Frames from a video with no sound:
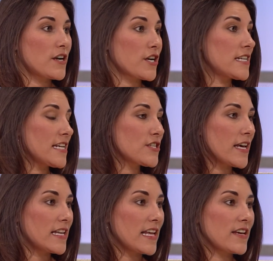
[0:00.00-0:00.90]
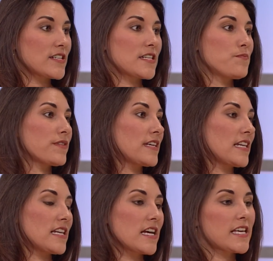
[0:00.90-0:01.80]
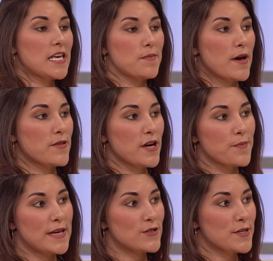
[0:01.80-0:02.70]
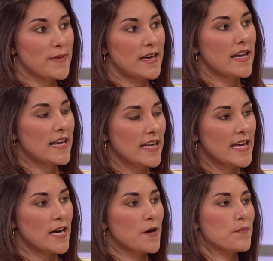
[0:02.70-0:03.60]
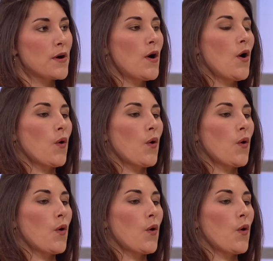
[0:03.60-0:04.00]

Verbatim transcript: their condition and completing a chemotherapy treatment at camp,